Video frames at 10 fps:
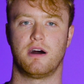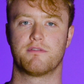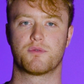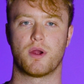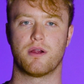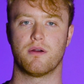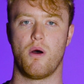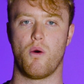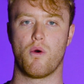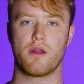software
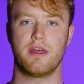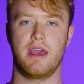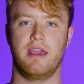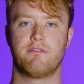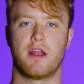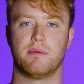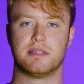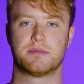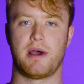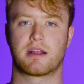or the A-frame
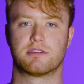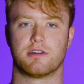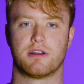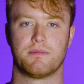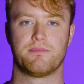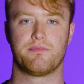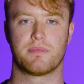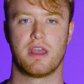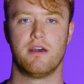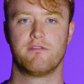inspector.
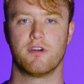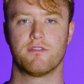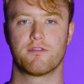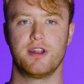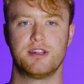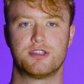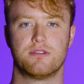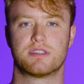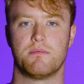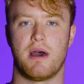Feel free to
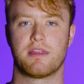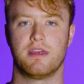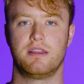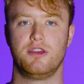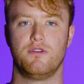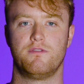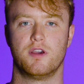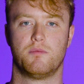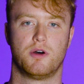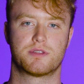choose the method you
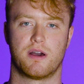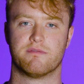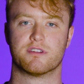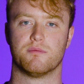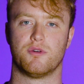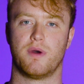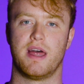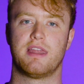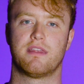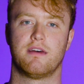feel most comfortable
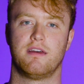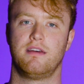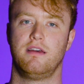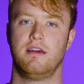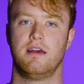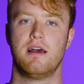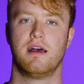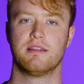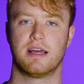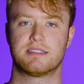with.
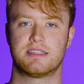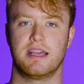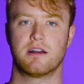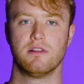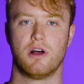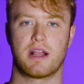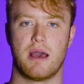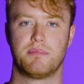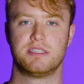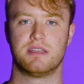Let's take a look
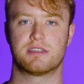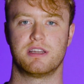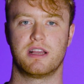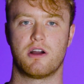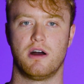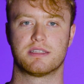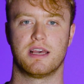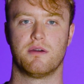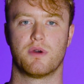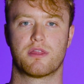at positioning
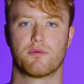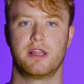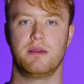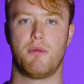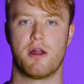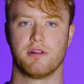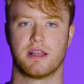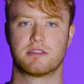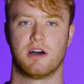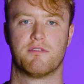content with 3D
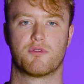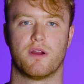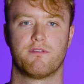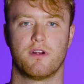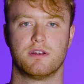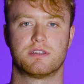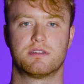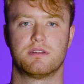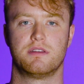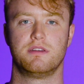modeling software
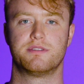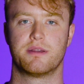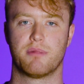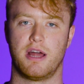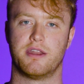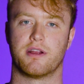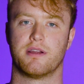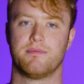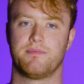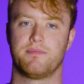first, using Blender.